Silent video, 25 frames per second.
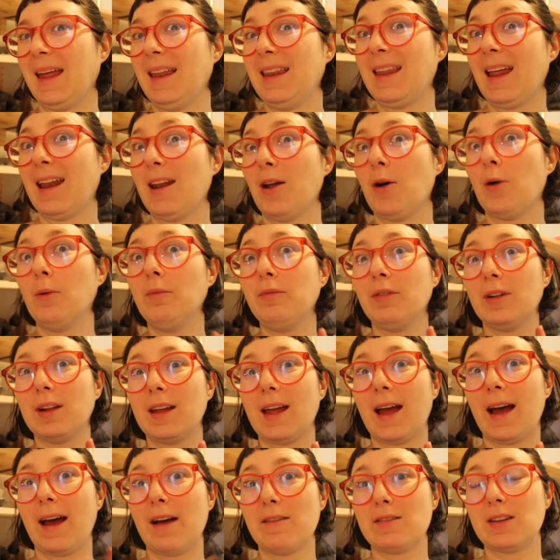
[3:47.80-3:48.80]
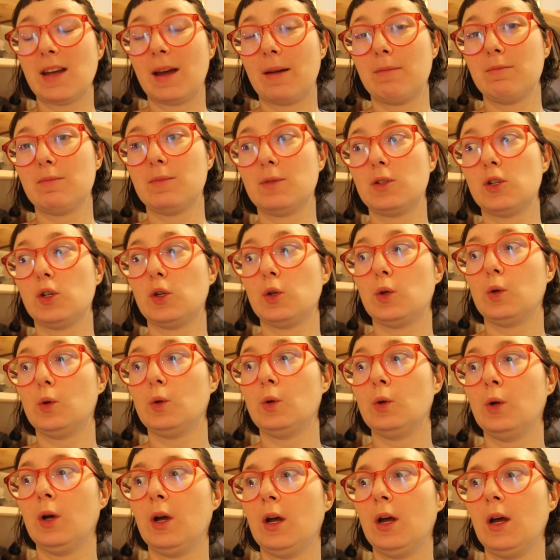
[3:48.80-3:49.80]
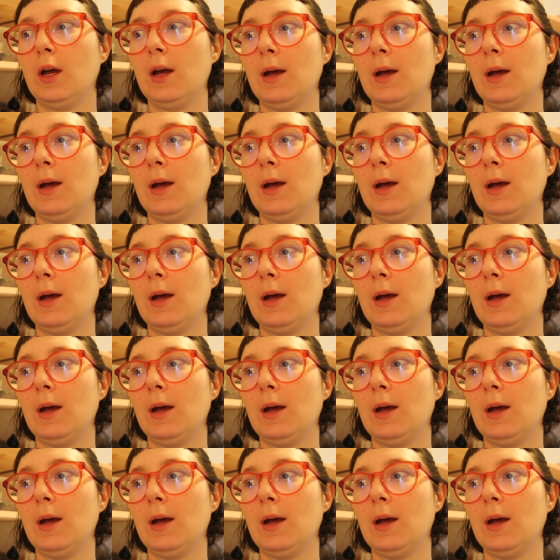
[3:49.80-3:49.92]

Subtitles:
and then hopefully I have time to